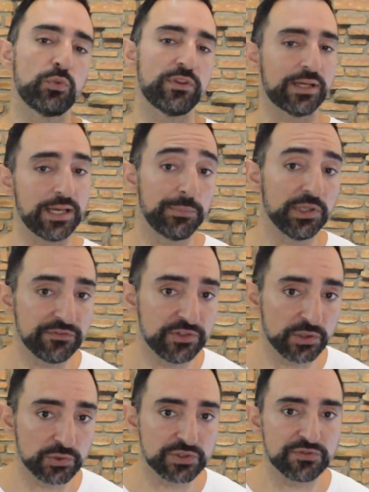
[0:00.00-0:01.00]
with a couple of
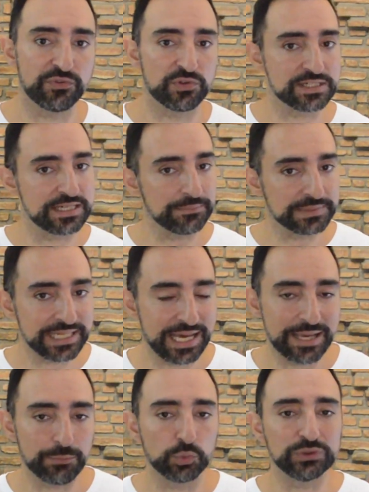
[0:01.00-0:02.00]
notes for some
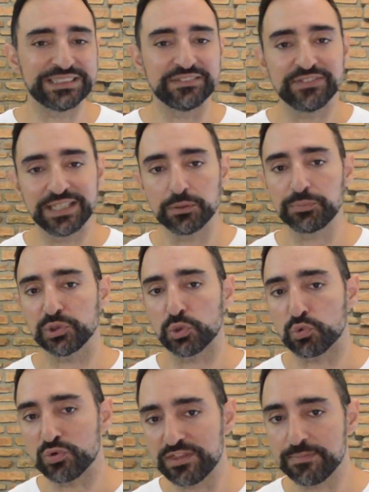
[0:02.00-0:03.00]
time, will develop your
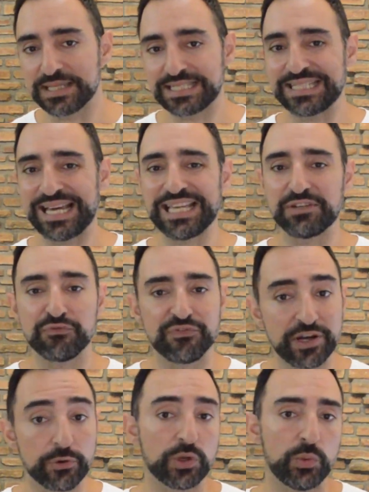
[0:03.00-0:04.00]
rhythmic side
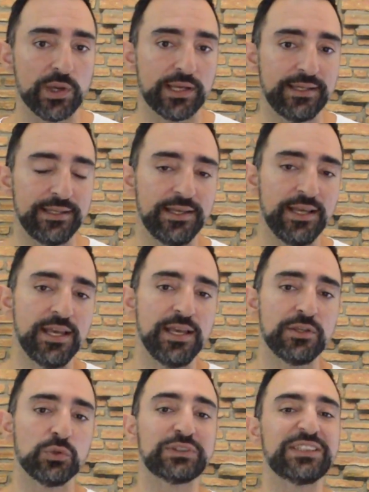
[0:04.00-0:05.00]
very quickly.
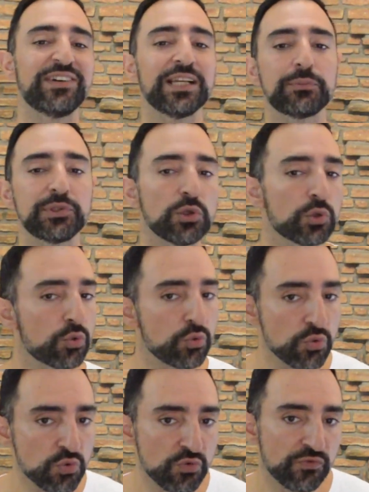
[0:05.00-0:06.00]
You'll develop your
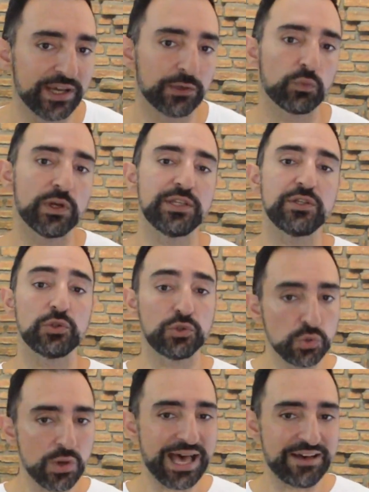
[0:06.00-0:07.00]
groove, and when you
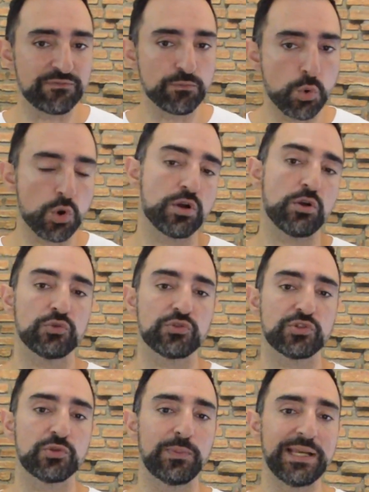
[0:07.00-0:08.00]
do have more
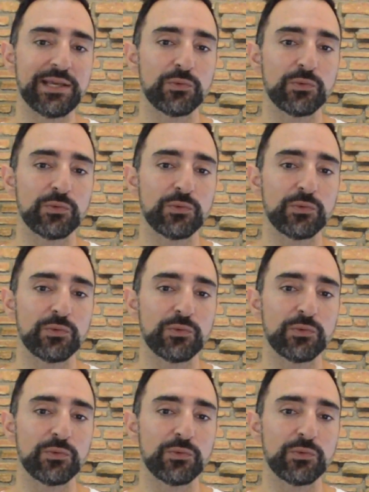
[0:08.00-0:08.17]
notes to play